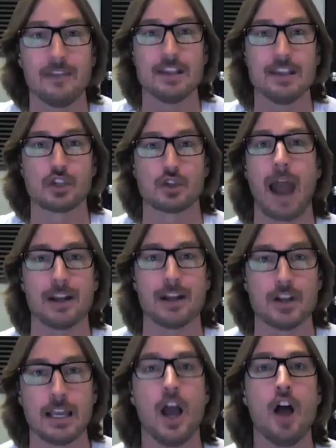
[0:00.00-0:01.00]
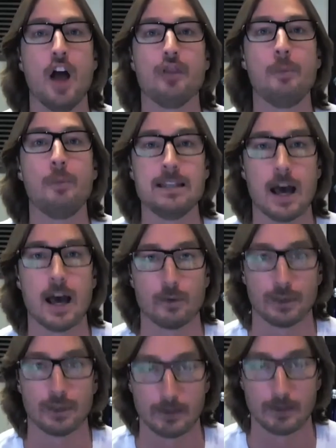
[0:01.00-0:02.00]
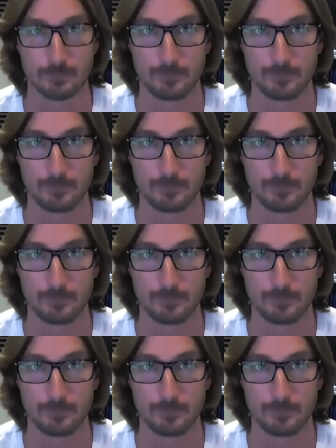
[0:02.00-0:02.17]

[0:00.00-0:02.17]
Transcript: and this tragedy, they'll be done with it.